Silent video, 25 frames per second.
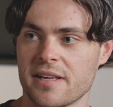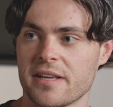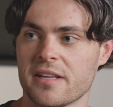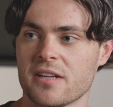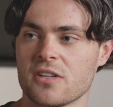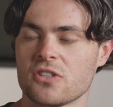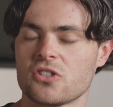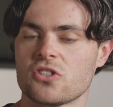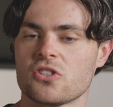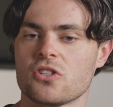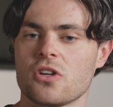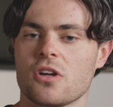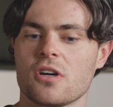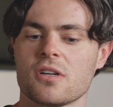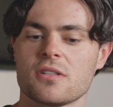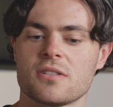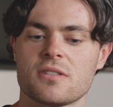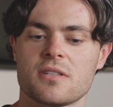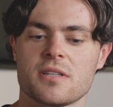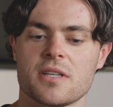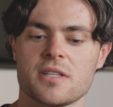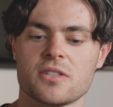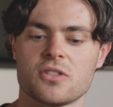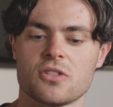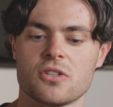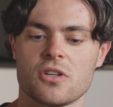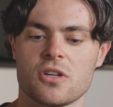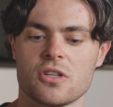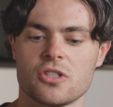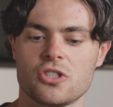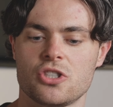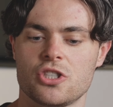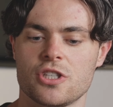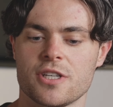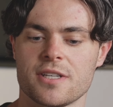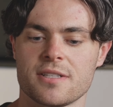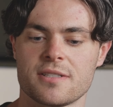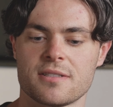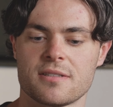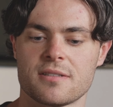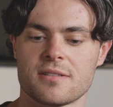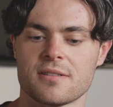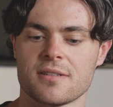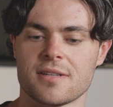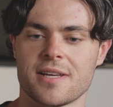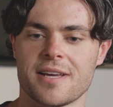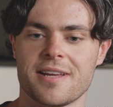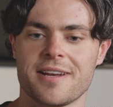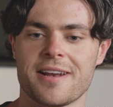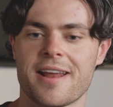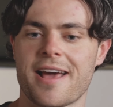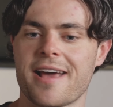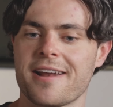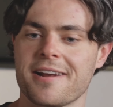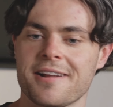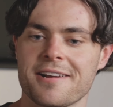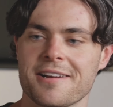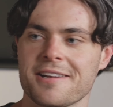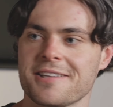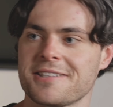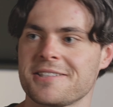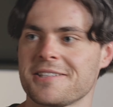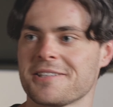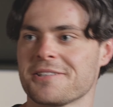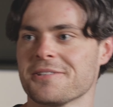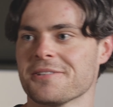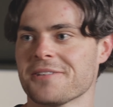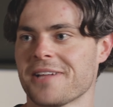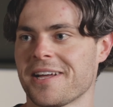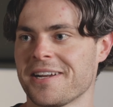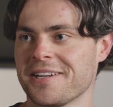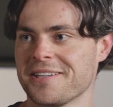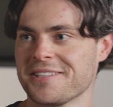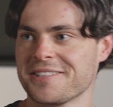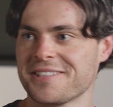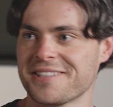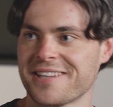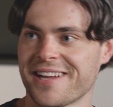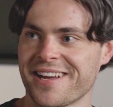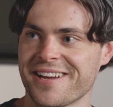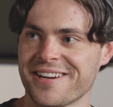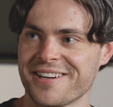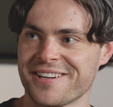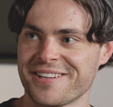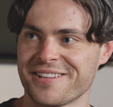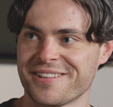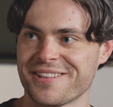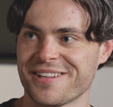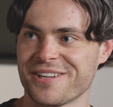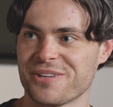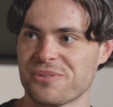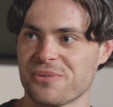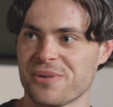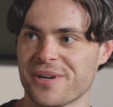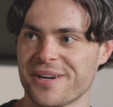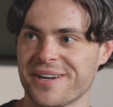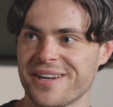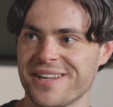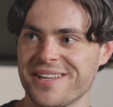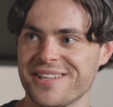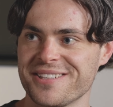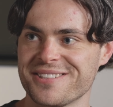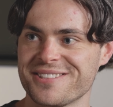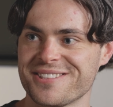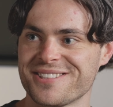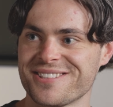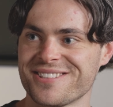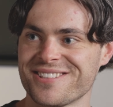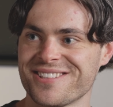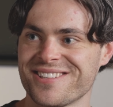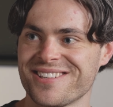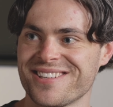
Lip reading: and it's not just an analytical understanding that one needs.